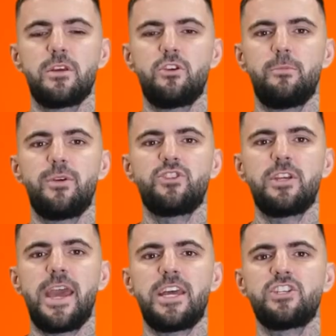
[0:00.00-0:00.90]
Your pressure
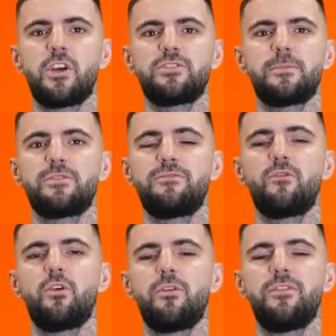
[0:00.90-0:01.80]
gauge goes up to
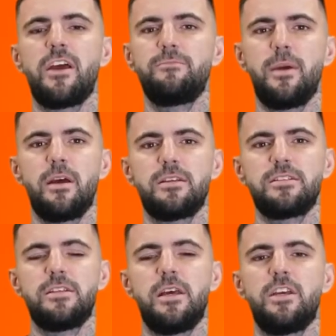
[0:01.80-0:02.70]
4 or 5
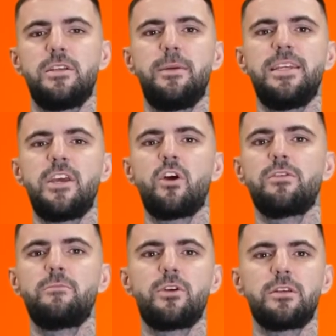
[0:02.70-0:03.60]
bars, depending on
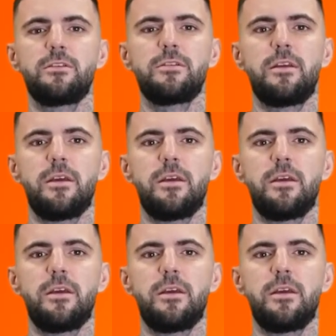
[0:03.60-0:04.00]
the model,